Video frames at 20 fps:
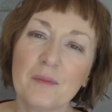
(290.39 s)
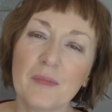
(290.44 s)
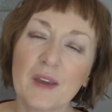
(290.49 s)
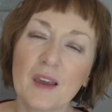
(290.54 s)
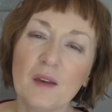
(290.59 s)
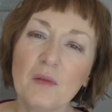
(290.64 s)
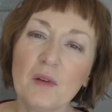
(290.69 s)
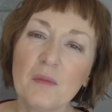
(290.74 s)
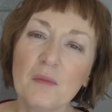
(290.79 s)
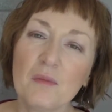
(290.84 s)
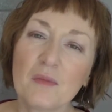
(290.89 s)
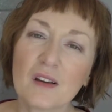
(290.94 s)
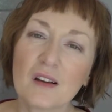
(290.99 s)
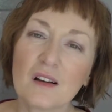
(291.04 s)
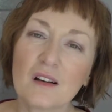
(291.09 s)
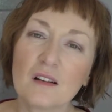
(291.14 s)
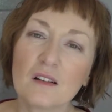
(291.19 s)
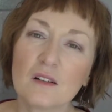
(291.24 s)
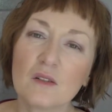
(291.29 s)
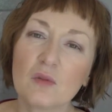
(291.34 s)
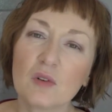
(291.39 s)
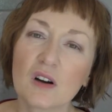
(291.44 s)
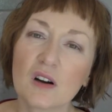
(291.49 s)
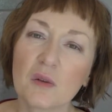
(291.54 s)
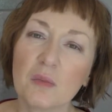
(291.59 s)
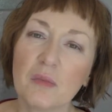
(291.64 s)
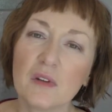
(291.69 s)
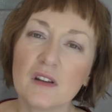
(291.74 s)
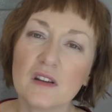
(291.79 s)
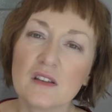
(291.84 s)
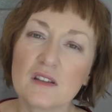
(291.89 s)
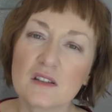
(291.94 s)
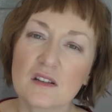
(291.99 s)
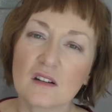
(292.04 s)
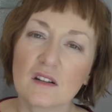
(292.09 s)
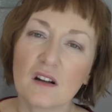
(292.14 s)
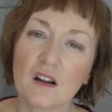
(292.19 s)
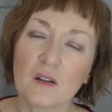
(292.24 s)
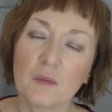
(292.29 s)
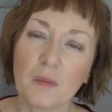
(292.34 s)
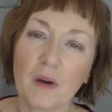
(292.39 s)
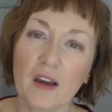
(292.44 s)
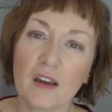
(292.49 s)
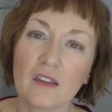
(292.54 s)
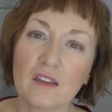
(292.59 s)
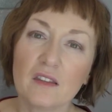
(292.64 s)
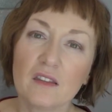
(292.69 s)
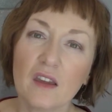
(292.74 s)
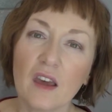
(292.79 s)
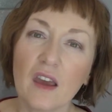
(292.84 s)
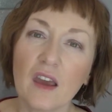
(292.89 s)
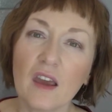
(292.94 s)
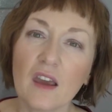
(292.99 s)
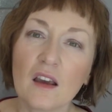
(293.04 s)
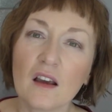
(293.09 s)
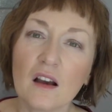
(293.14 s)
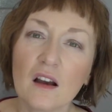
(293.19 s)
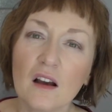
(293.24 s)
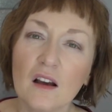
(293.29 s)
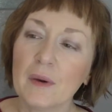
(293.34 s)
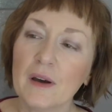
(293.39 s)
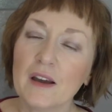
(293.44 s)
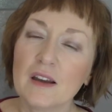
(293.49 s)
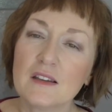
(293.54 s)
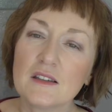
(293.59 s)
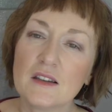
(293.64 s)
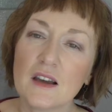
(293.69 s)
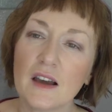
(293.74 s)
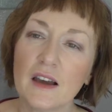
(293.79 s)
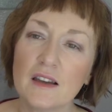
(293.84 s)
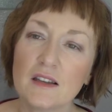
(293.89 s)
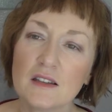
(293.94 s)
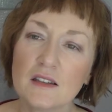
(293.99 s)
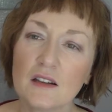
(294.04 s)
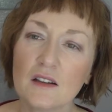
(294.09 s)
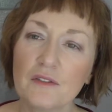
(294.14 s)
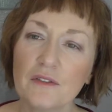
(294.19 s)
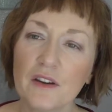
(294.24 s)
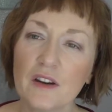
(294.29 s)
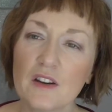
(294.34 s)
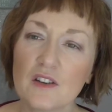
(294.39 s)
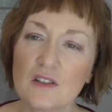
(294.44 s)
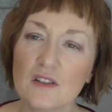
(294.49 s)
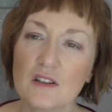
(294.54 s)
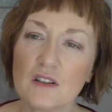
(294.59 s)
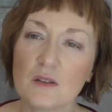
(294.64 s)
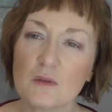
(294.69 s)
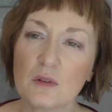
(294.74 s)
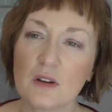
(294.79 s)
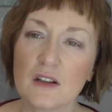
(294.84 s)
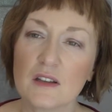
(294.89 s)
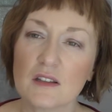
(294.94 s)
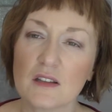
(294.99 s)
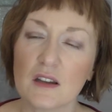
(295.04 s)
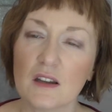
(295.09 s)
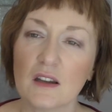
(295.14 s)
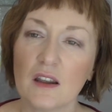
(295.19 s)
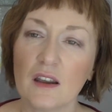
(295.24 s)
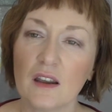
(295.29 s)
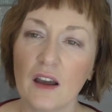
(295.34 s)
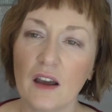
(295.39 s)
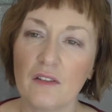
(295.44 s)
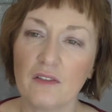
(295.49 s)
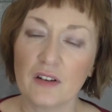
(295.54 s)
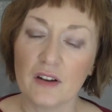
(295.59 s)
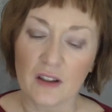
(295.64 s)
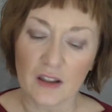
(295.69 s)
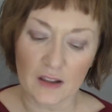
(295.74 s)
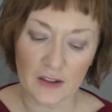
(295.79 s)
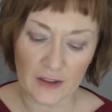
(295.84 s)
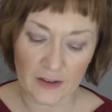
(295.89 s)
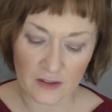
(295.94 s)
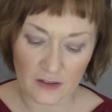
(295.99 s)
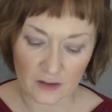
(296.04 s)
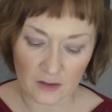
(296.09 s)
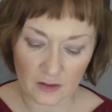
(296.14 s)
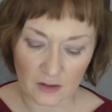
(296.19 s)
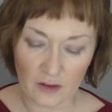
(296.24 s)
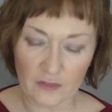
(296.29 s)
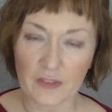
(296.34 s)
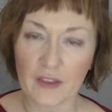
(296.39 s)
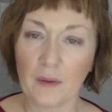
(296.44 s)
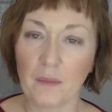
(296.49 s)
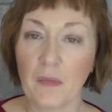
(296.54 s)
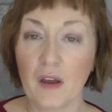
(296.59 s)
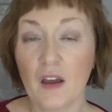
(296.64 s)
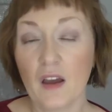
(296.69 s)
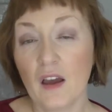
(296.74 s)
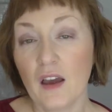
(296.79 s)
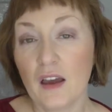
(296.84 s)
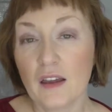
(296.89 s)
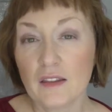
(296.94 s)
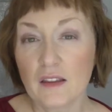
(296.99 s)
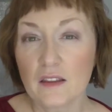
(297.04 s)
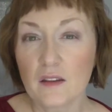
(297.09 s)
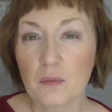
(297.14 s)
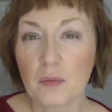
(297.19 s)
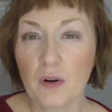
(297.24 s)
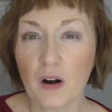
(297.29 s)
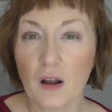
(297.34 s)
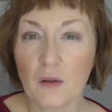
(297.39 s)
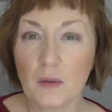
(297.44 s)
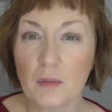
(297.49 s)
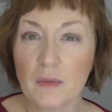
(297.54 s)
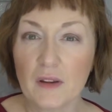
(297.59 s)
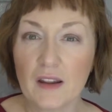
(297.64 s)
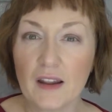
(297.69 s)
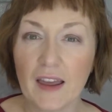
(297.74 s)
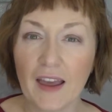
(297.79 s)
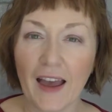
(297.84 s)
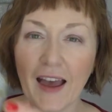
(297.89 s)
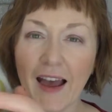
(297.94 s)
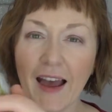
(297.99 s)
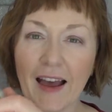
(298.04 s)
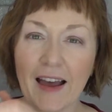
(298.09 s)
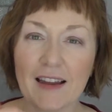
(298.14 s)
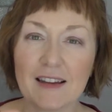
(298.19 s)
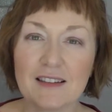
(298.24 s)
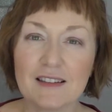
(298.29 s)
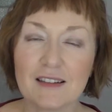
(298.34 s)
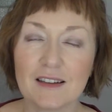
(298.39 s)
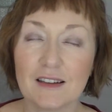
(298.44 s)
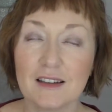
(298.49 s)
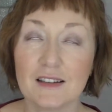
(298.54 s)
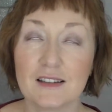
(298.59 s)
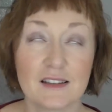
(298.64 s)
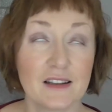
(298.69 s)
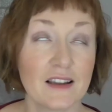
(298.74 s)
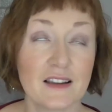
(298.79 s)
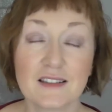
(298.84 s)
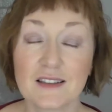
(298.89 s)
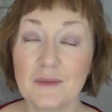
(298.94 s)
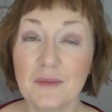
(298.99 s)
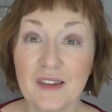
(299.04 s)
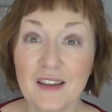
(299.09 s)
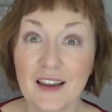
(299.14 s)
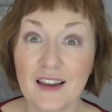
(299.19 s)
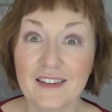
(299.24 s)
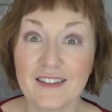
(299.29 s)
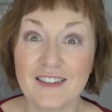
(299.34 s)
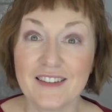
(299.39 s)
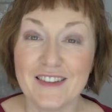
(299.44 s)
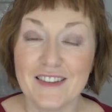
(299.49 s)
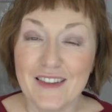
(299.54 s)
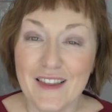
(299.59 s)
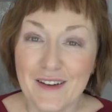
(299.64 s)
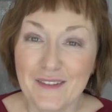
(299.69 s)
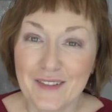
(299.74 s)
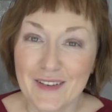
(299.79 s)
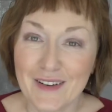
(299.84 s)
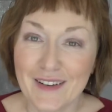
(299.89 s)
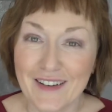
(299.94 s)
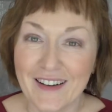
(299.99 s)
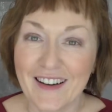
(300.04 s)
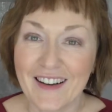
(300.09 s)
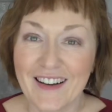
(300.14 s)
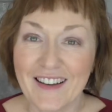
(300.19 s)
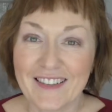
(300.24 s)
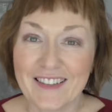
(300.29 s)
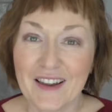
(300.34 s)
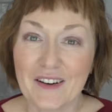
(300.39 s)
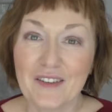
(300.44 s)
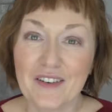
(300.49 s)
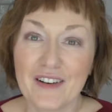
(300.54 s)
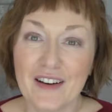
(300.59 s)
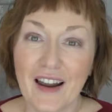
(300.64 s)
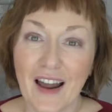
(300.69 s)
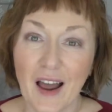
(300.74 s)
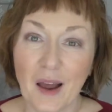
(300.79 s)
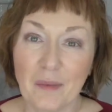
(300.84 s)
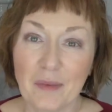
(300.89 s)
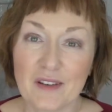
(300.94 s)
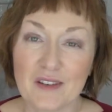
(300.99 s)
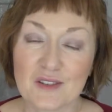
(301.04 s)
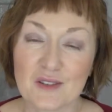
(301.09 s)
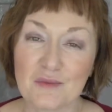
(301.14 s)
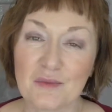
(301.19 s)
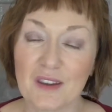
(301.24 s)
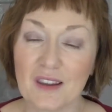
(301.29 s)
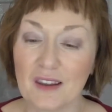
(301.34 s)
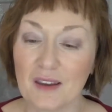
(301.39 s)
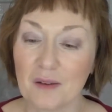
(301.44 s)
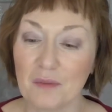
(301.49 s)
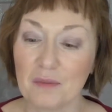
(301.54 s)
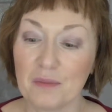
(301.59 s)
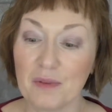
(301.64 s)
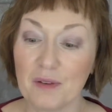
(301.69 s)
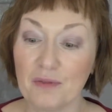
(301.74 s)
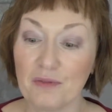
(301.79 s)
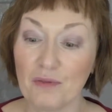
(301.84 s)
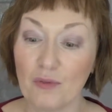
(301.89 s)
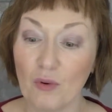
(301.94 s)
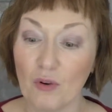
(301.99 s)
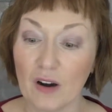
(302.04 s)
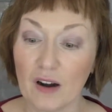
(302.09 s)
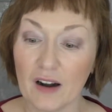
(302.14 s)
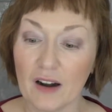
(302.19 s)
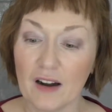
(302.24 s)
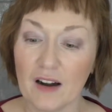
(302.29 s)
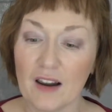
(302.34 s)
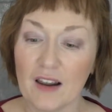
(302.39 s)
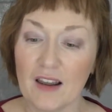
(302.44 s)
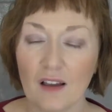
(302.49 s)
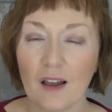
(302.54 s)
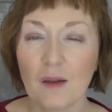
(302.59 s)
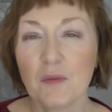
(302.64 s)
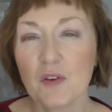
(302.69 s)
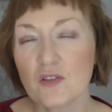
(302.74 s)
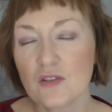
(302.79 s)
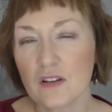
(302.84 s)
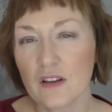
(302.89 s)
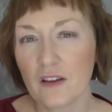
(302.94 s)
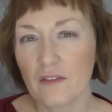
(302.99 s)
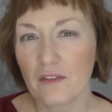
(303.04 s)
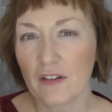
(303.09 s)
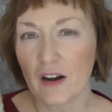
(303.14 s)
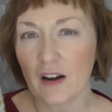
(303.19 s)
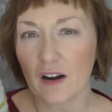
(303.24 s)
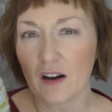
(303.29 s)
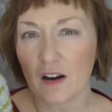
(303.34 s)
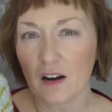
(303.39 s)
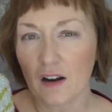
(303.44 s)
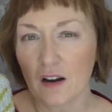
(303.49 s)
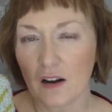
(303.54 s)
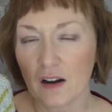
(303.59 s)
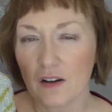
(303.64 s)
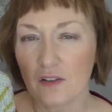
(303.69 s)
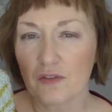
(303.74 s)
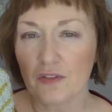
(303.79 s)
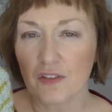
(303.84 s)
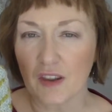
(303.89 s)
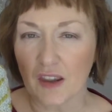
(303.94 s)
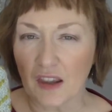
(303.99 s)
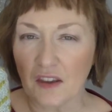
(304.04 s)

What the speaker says: maybe colorwork mittens are not my thing, but I still finished these ones, and I really like the look of them. Another problem that I had, like something that never happened to me before. I'm usually a very kind of